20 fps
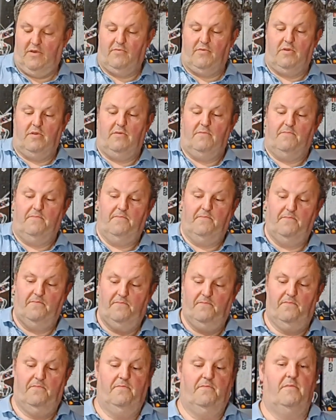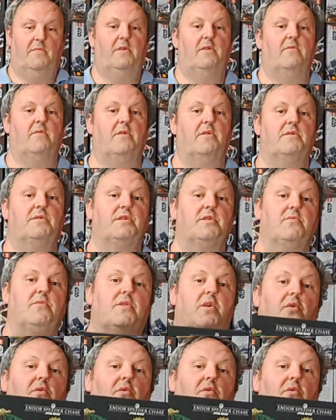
I've got two of